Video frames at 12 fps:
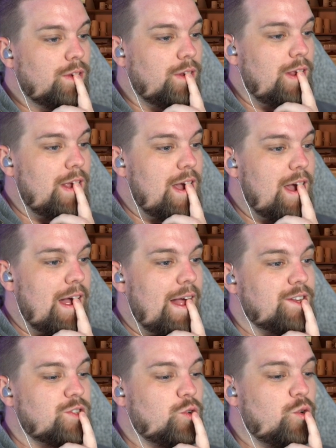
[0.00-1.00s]
Yeah,
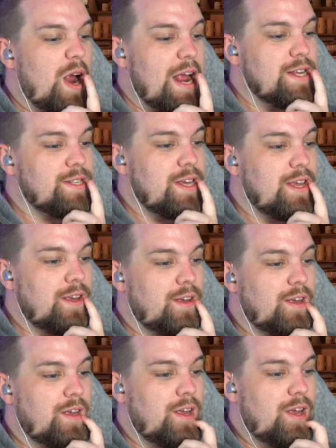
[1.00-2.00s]
it's crazy.
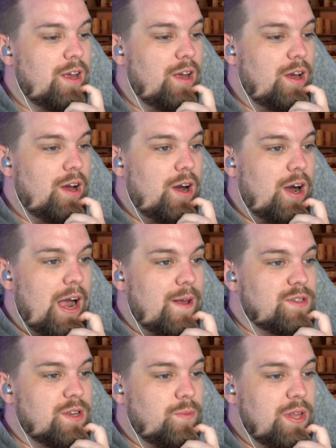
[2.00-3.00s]
I have
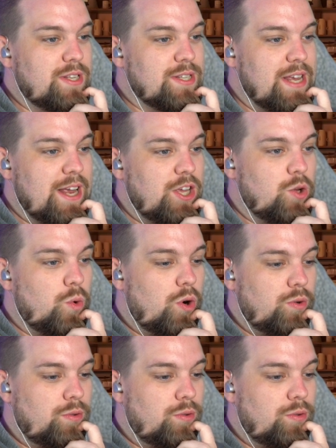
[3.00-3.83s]
something to say to you all.